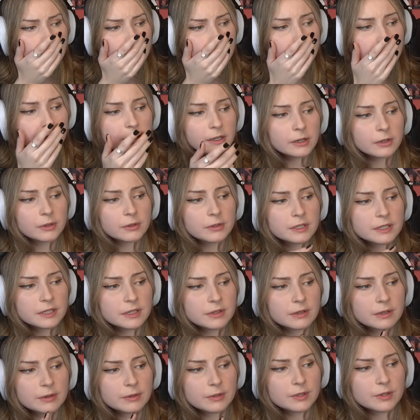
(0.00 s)
I always knew
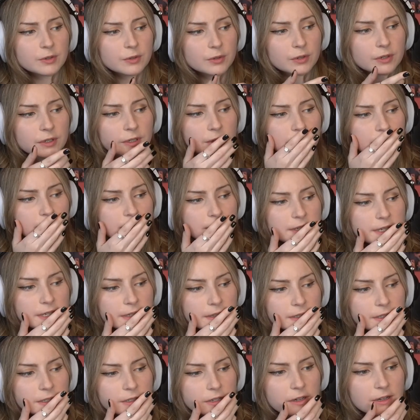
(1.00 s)
he was cool, cause like
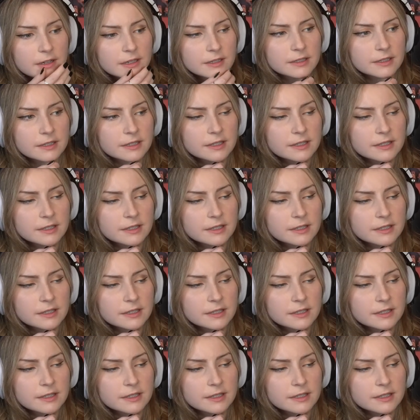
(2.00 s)
the dogs and